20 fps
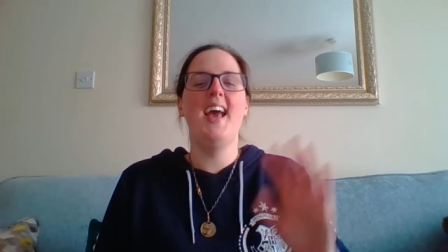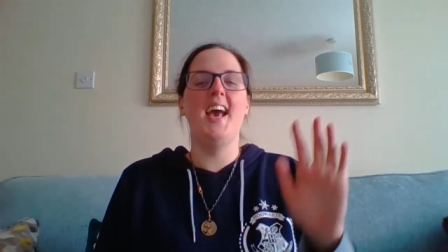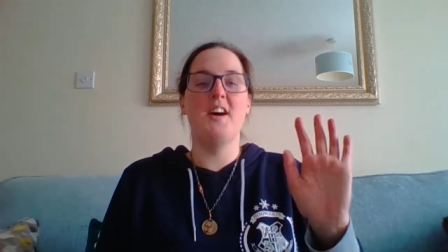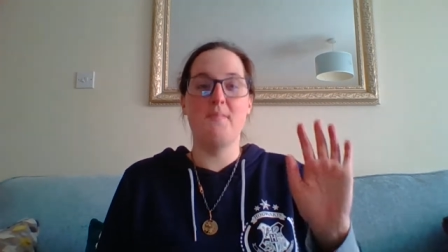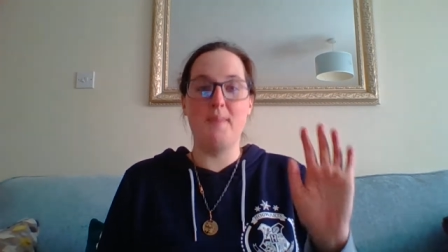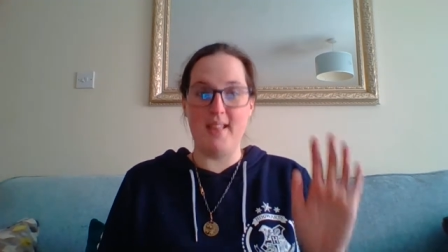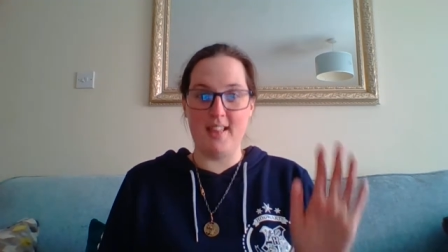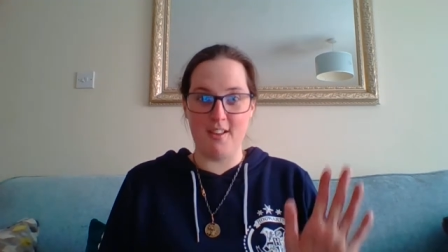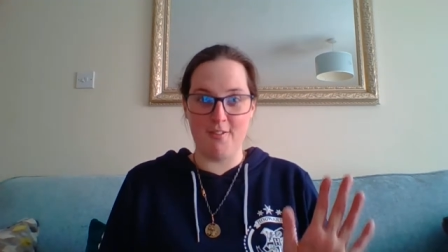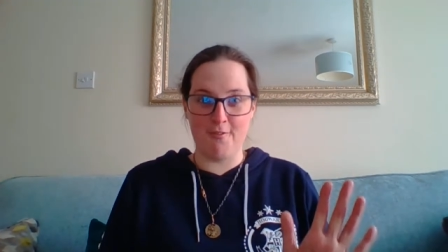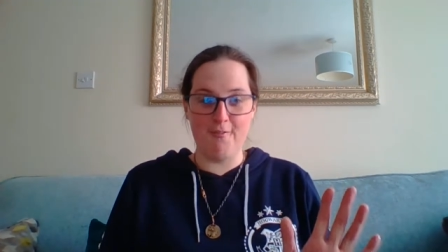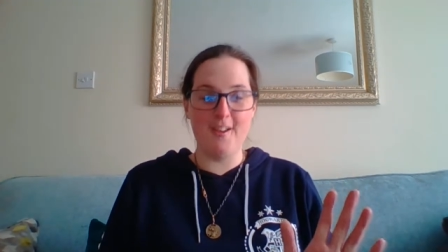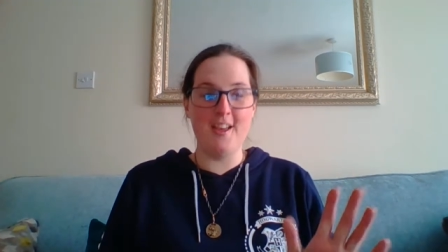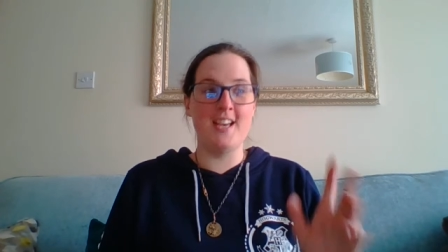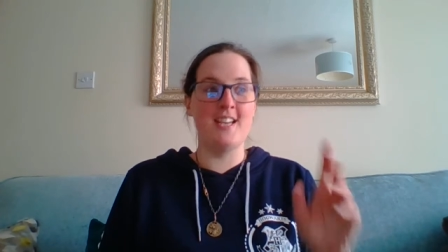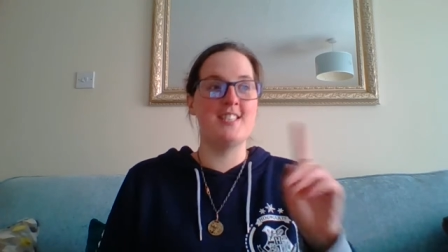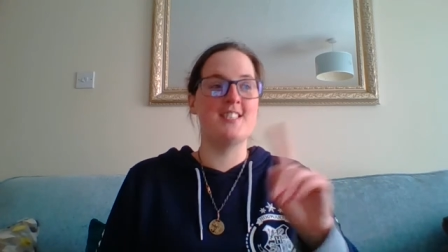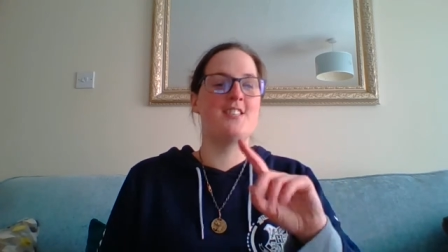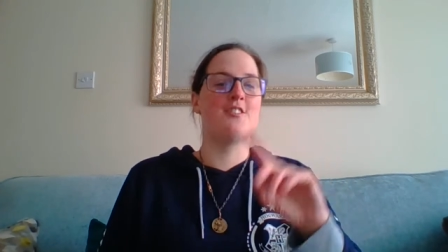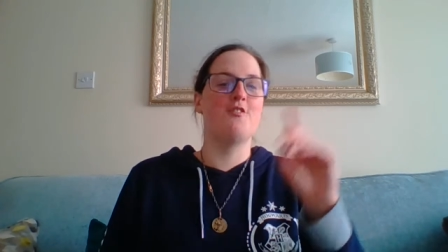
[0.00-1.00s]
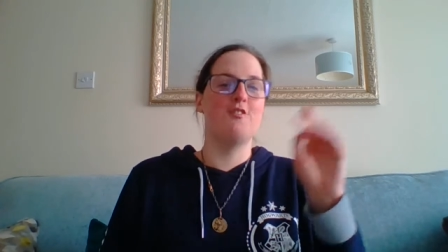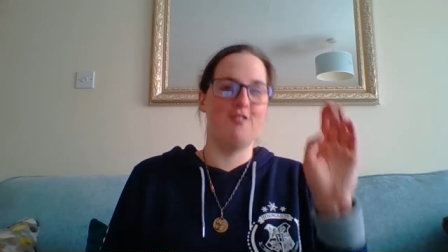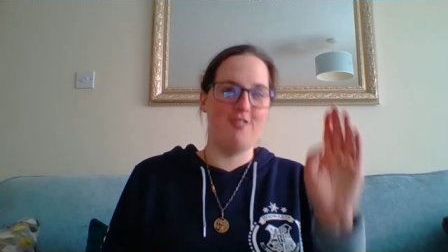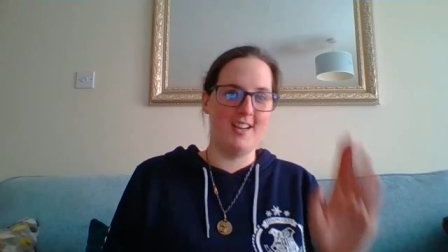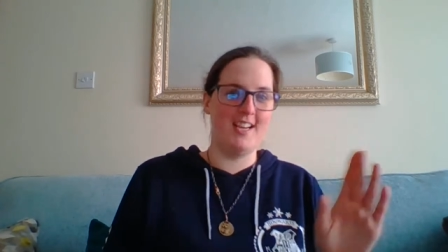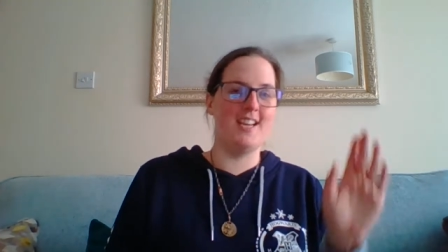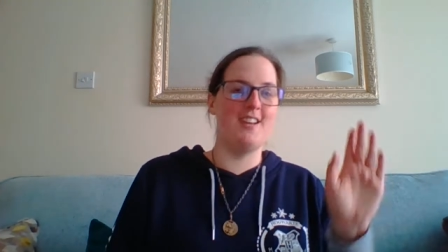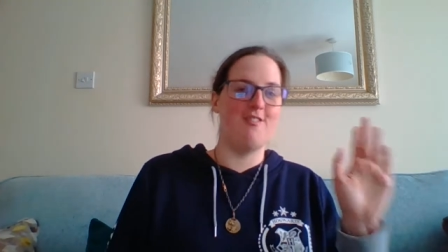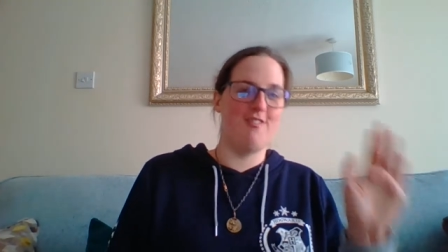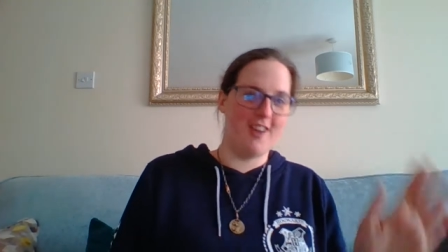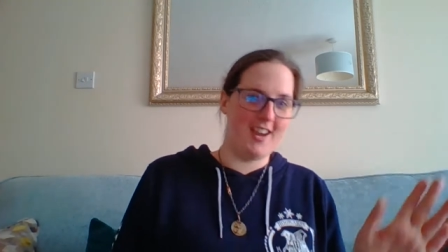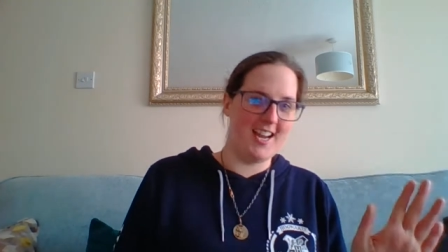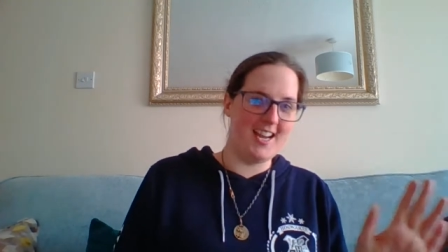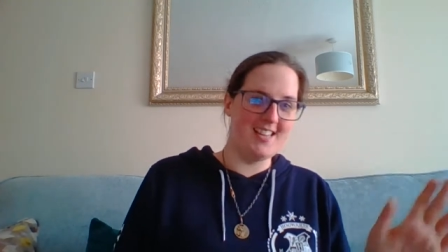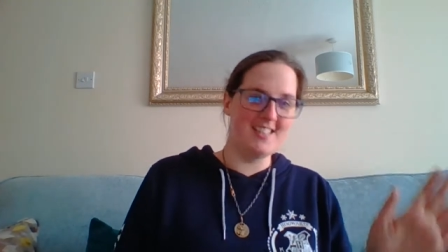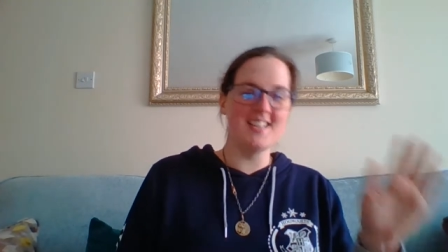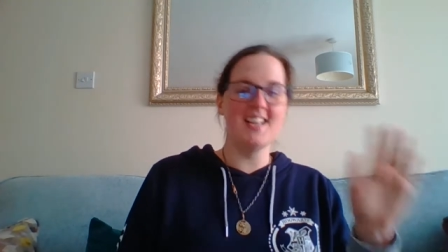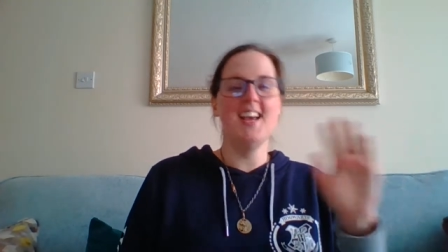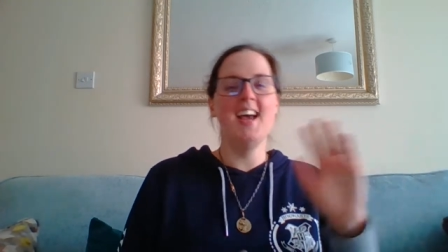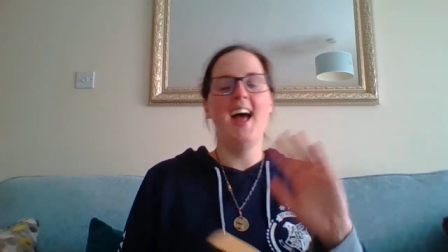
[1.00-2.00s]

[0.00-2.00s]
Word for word: It'll be the first reread,